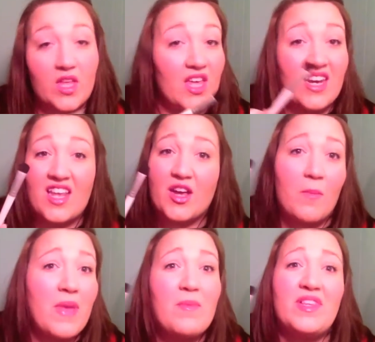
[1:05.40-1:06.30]
In like a
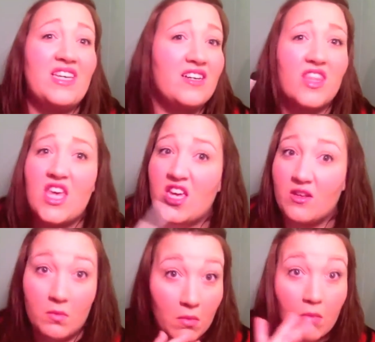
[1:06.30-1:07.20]
Maybelline
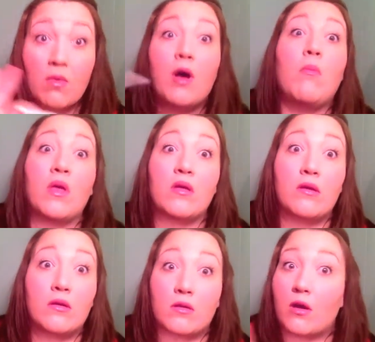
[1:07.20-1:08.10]
thing a million
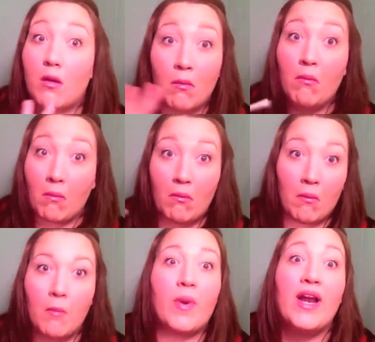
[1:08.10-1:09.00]
years ago.
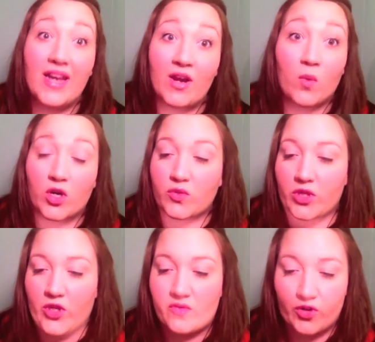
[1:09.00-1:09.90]
But it works
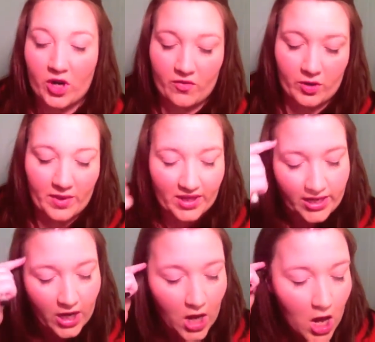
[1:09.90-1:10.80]
really good for covering my
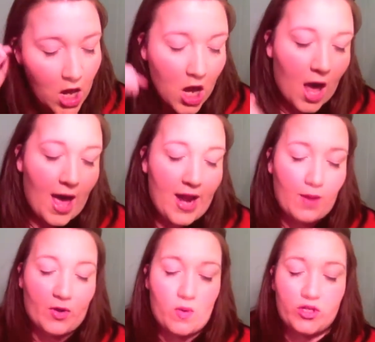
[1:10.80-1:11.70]
lid. And
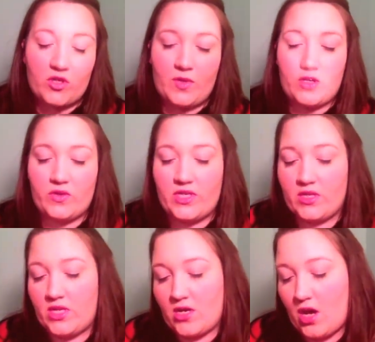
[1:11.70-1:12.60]
I'm going to be using
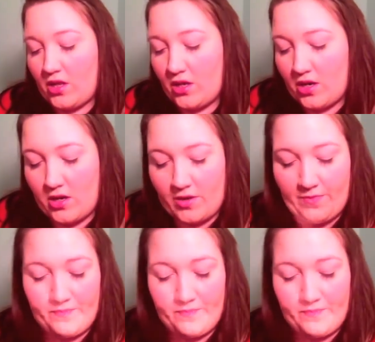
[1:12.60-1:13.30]
the color